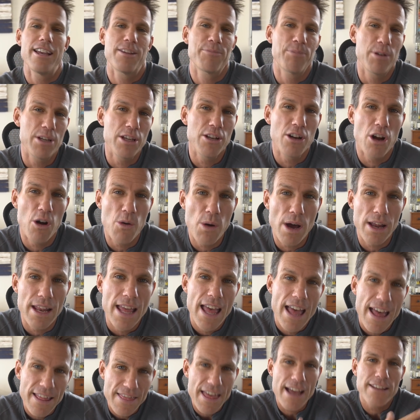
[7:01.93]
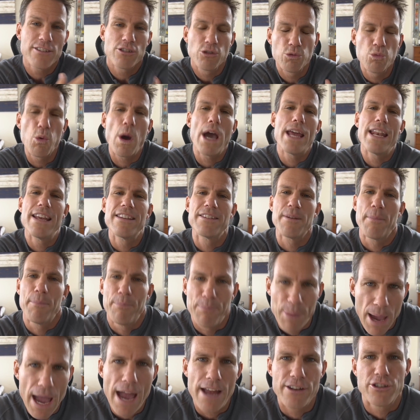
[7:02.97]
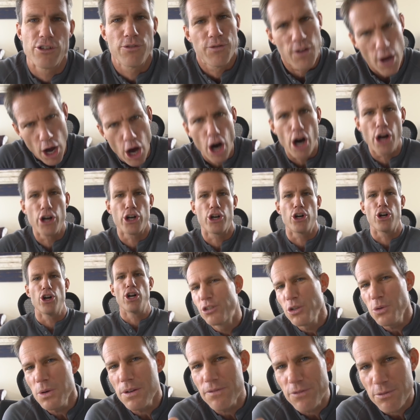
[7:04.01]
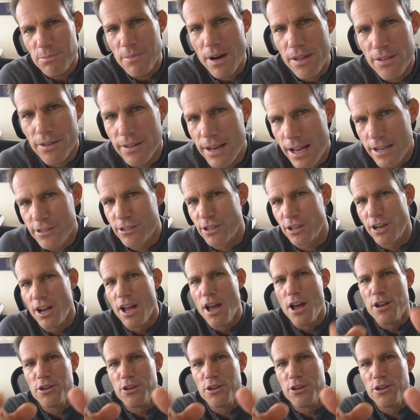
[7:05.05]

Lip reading: But you know what? That sweat is a badge of honor. Do it for Mother Nature.